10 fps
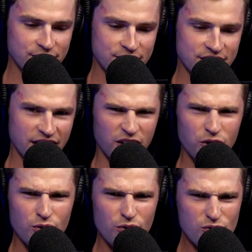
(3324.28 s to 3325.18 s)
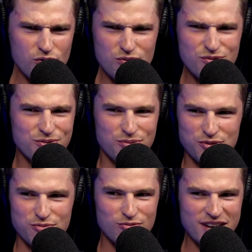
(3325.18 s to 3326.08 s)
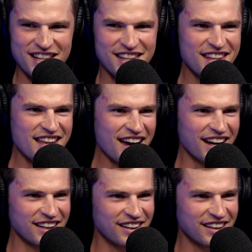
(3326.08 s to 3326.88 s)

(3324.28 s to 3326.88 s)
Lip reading: I was just like, who's written that?